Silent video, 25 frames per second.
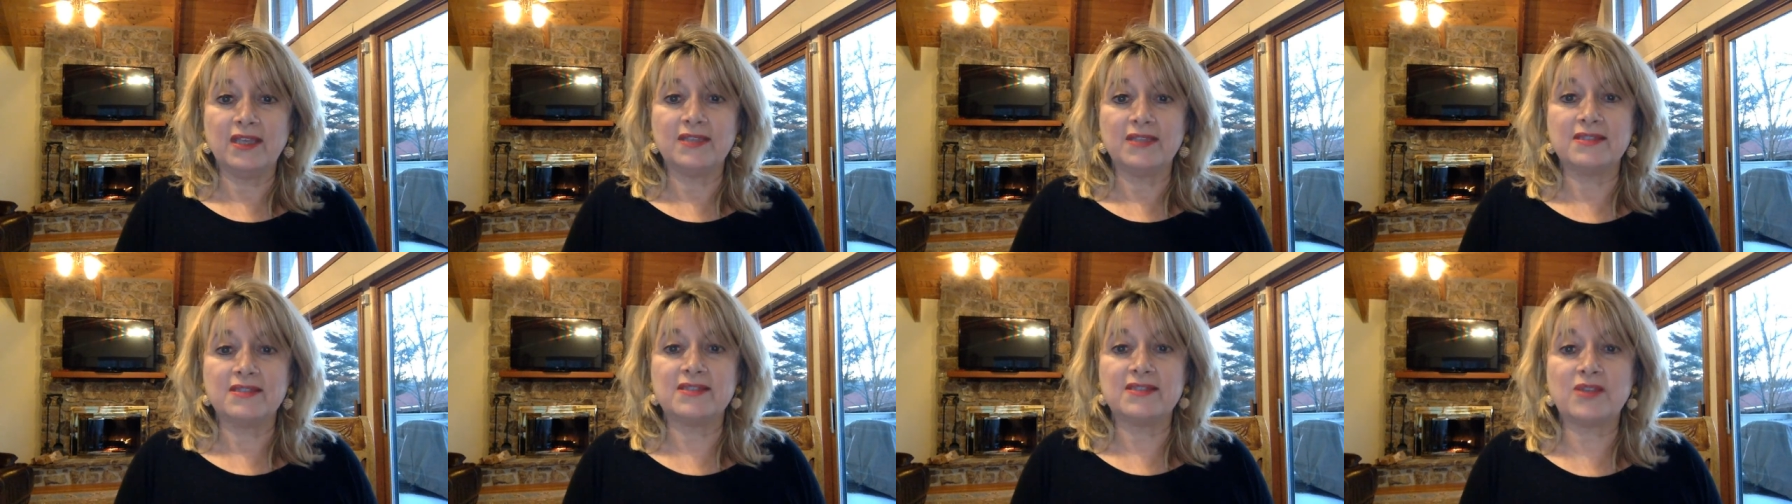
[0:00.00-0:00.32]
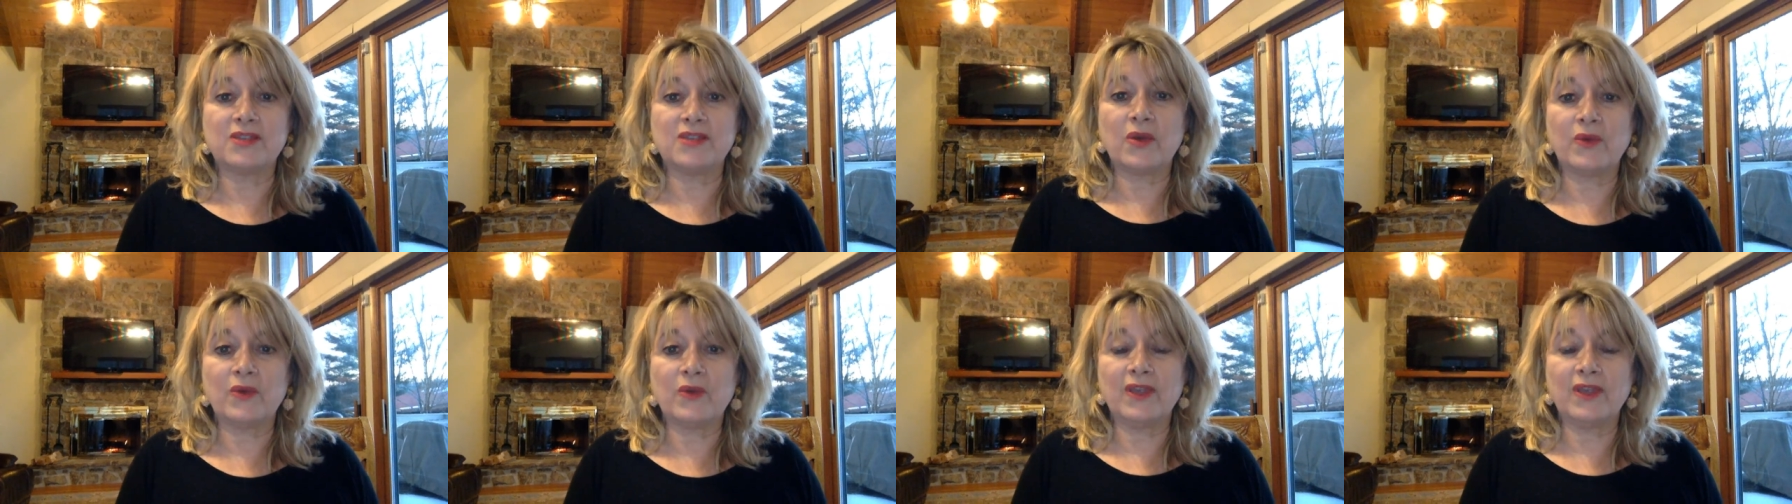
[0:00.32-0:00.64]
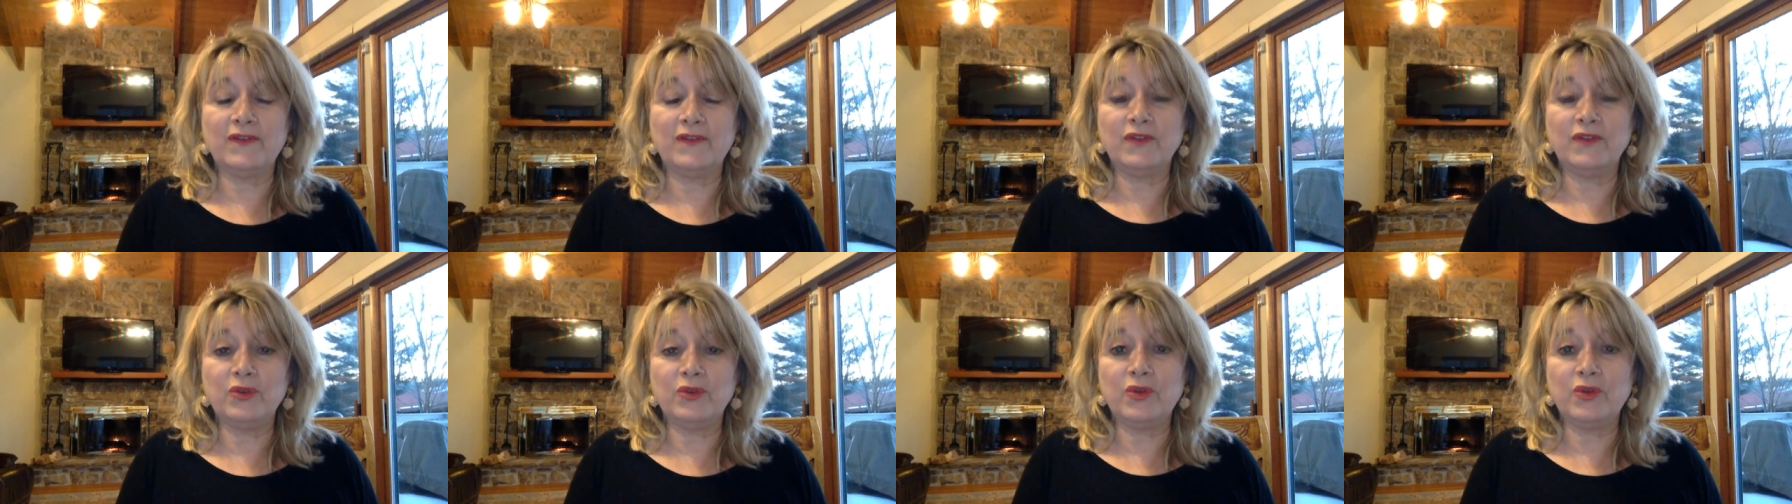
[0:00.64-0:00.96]
So
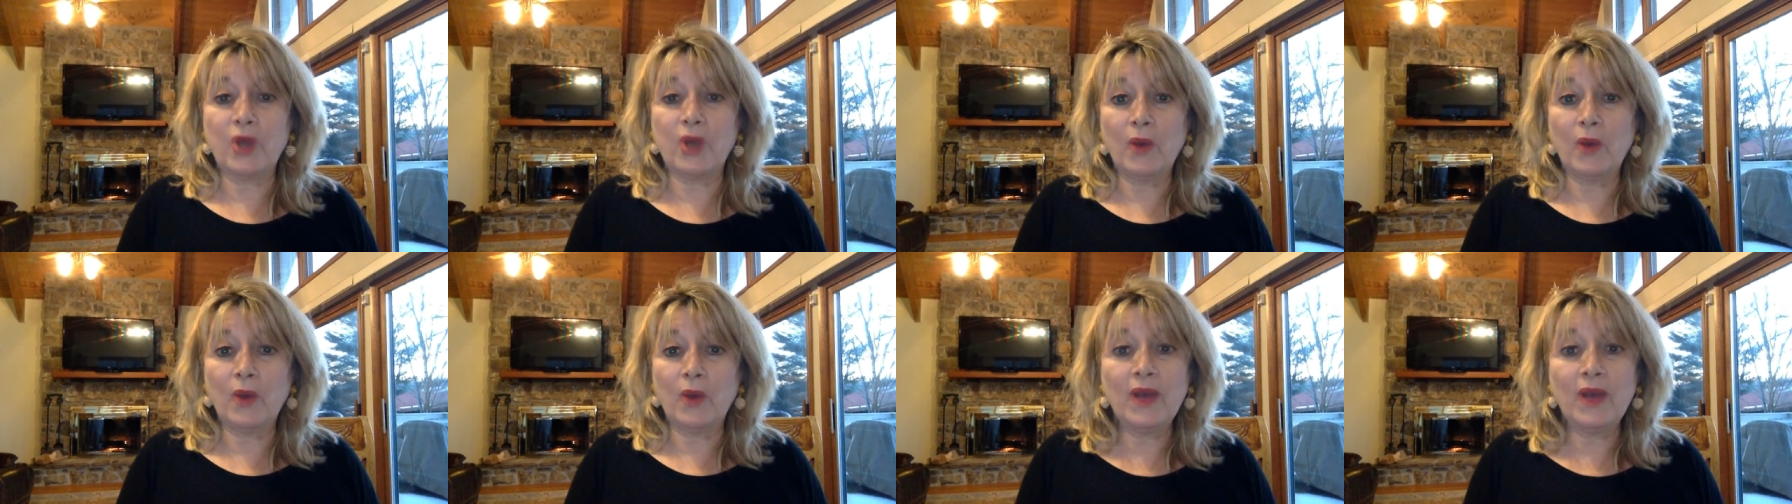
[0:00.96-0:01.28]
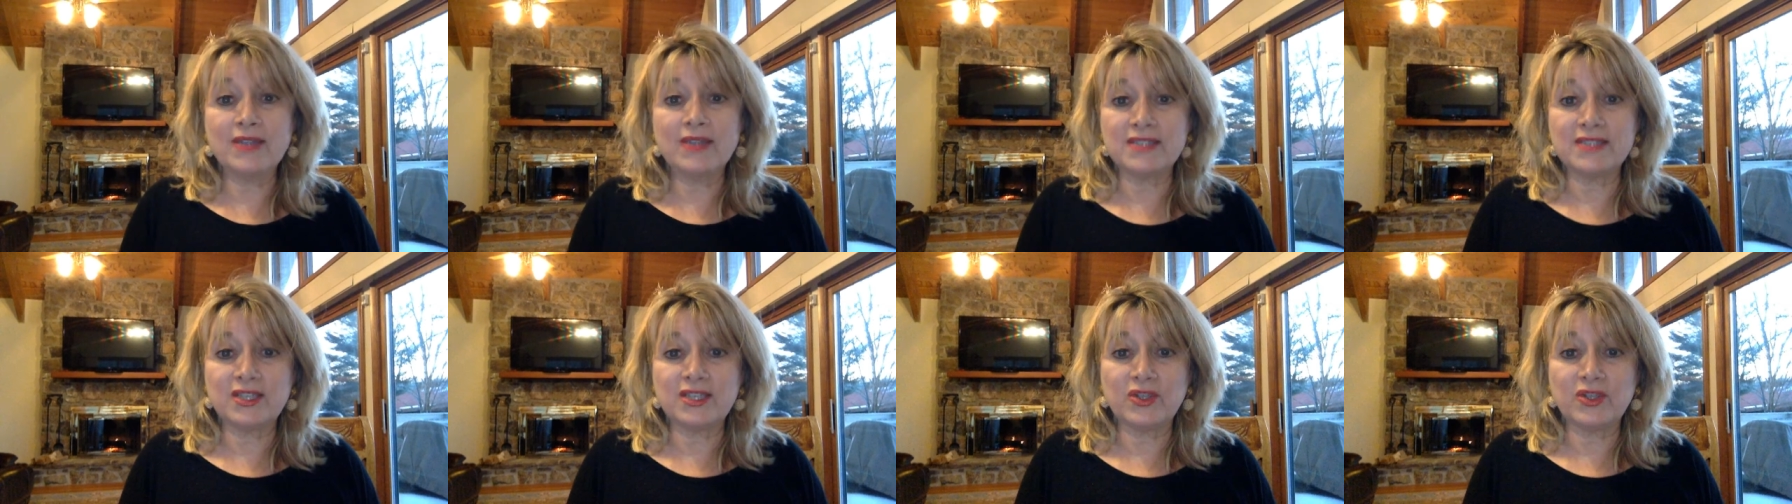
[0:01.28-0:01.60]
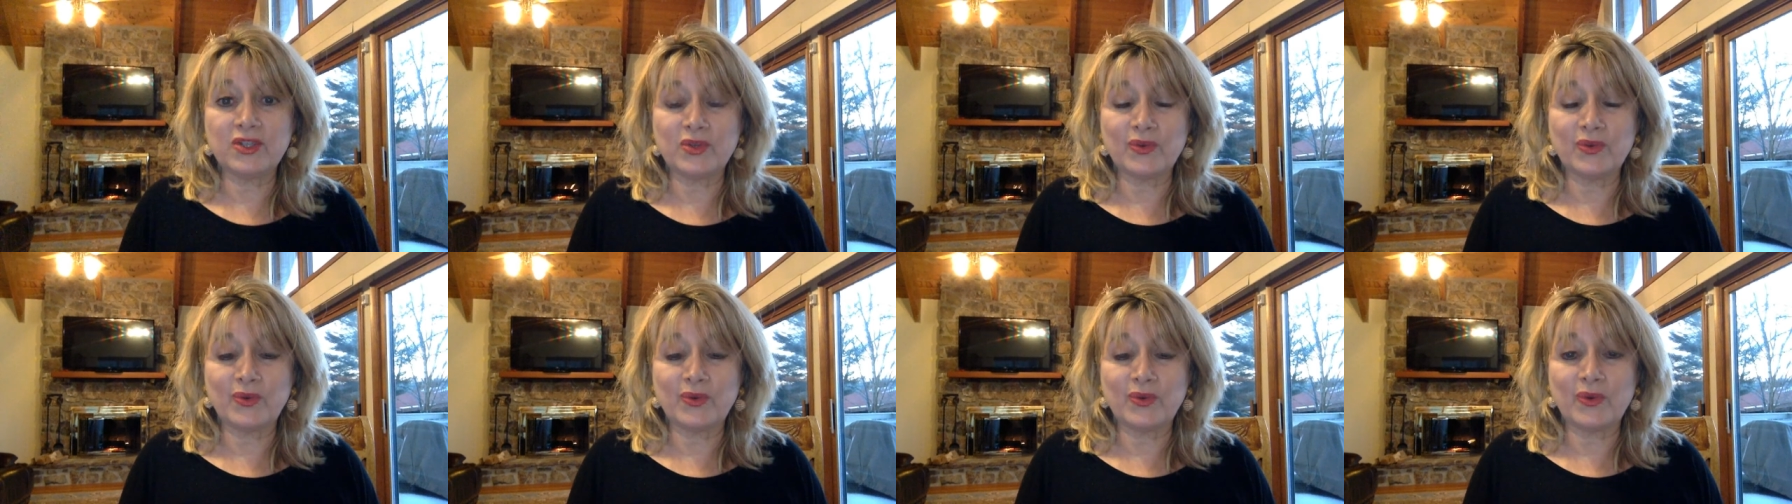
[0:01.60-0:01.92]
if you go onto
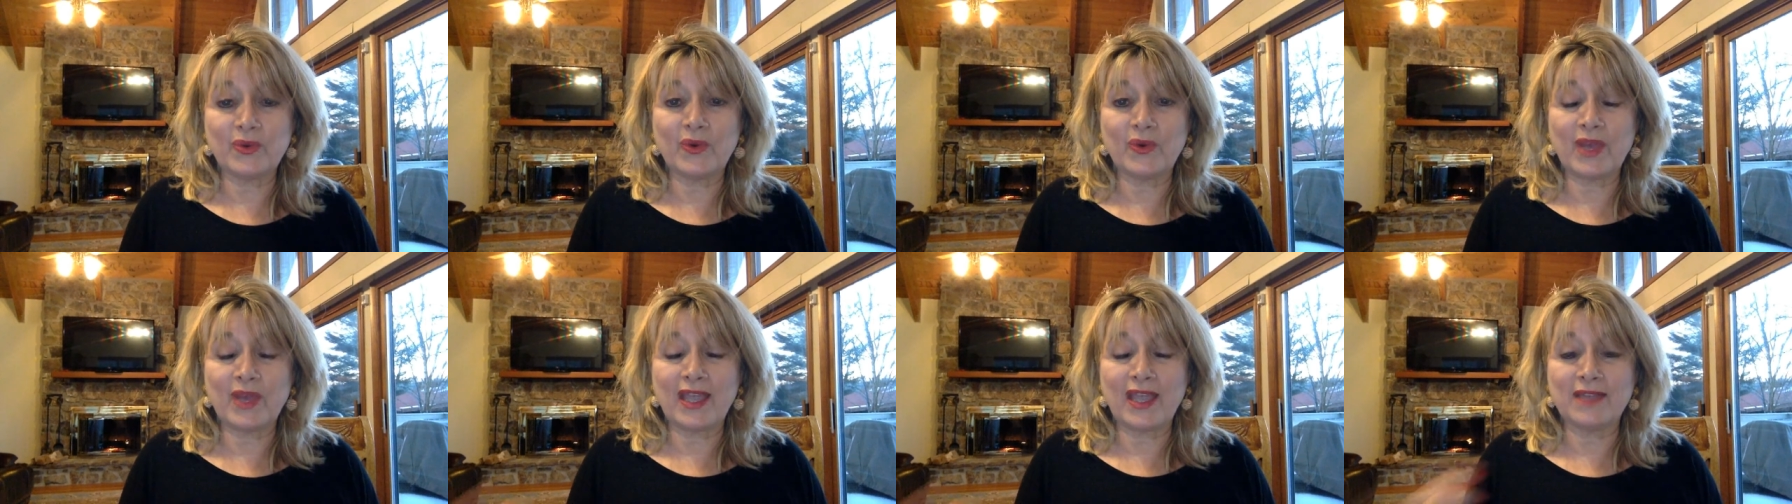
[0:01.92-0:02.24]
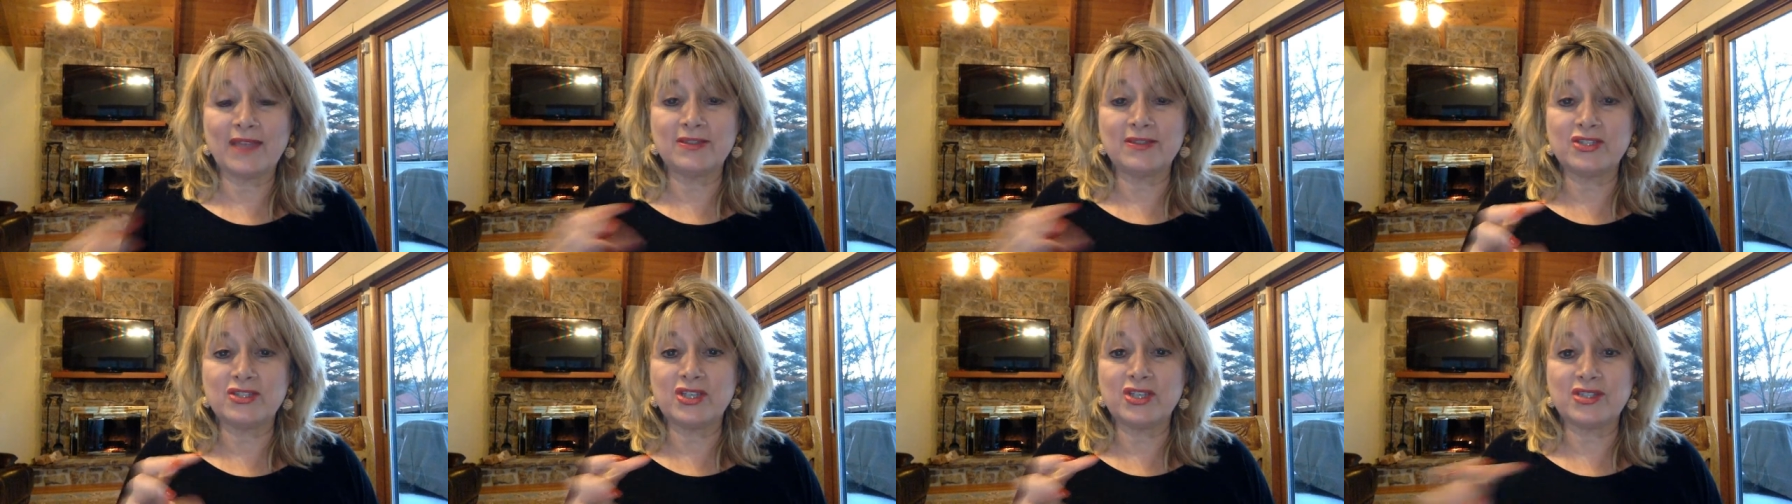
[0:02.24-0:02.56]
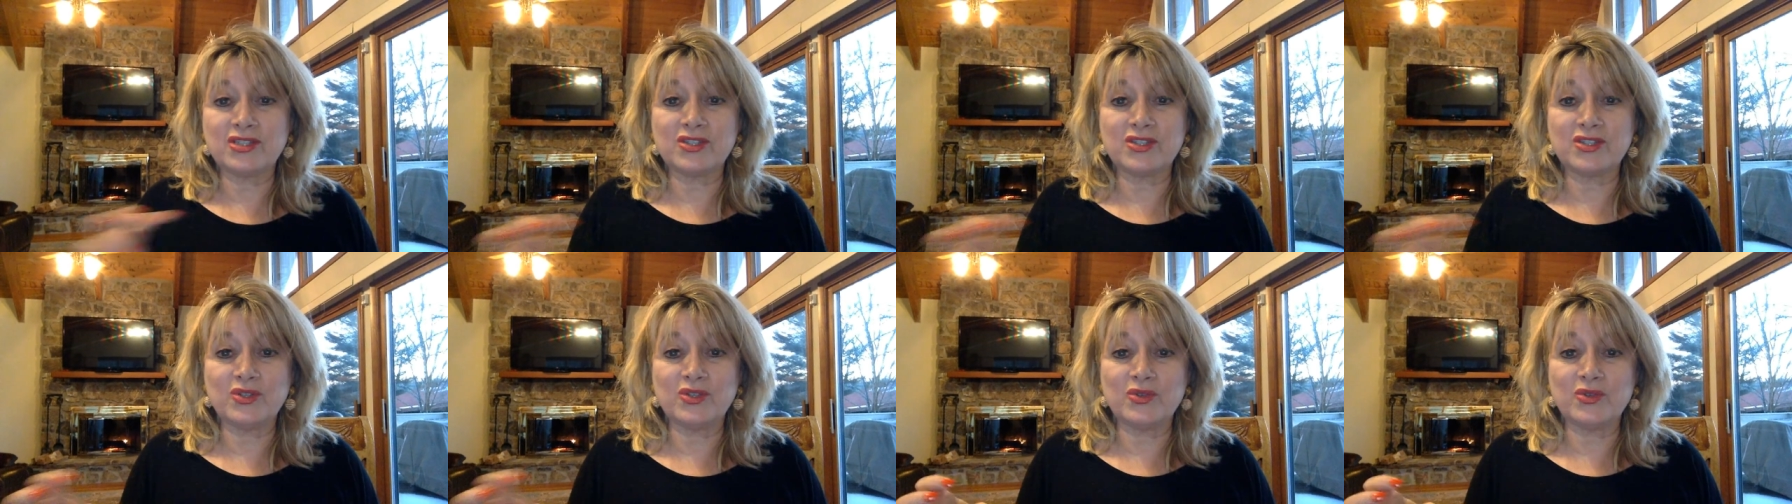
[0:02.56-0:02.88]
Google and
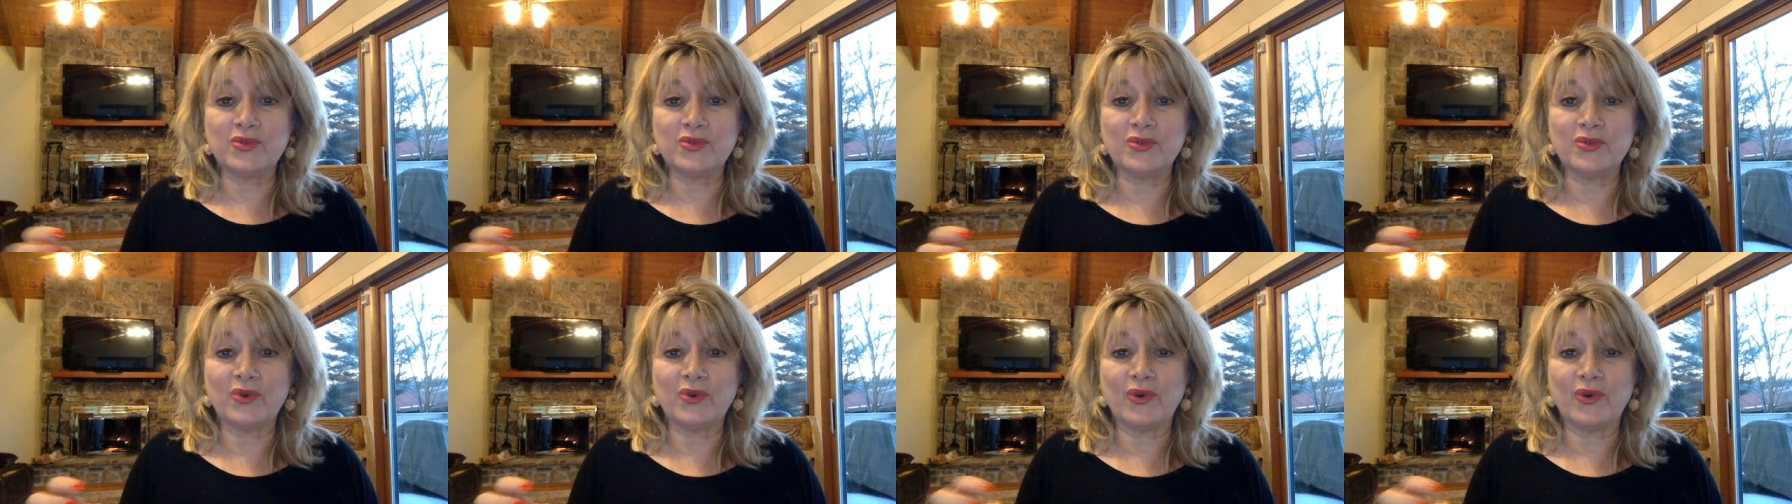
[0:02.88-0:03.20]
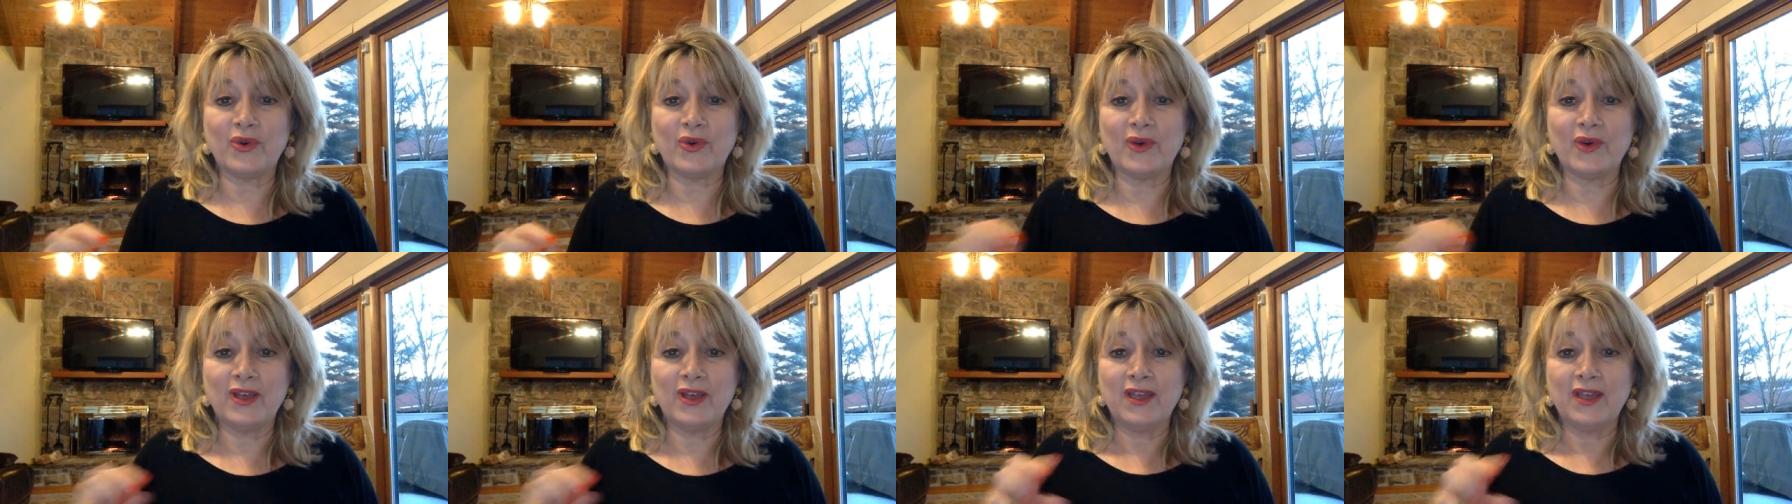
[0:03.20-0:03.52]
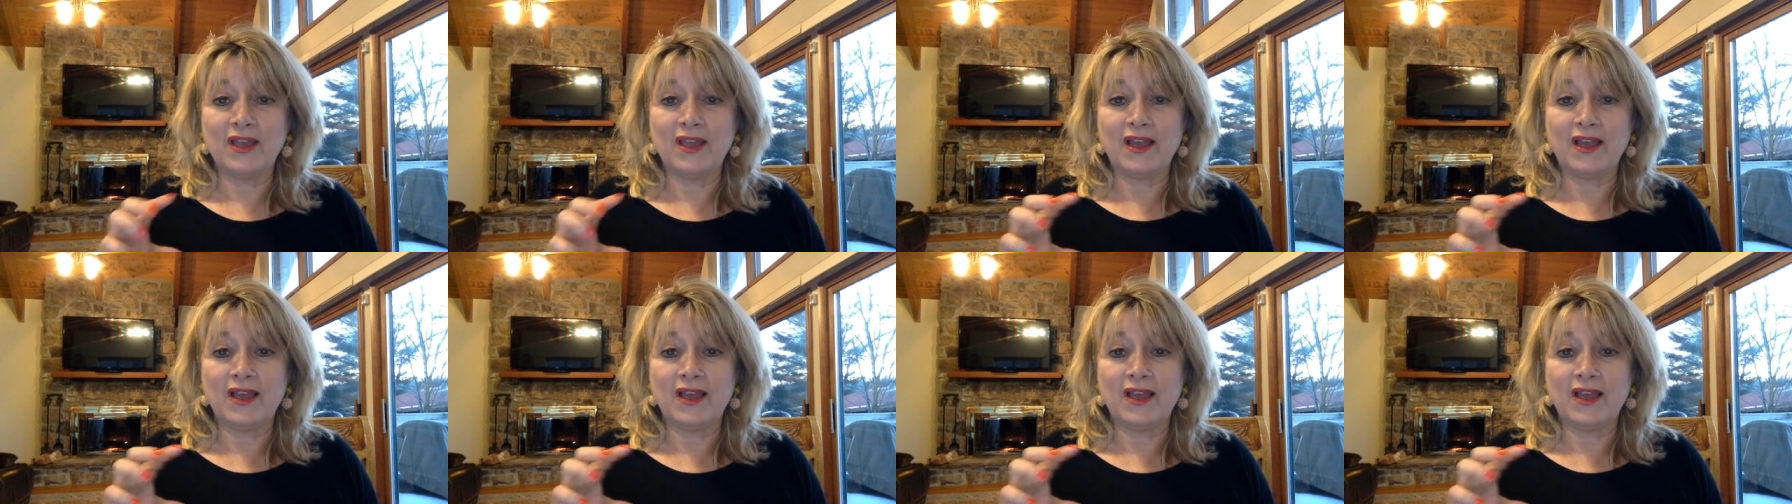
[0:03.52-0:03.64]
just Google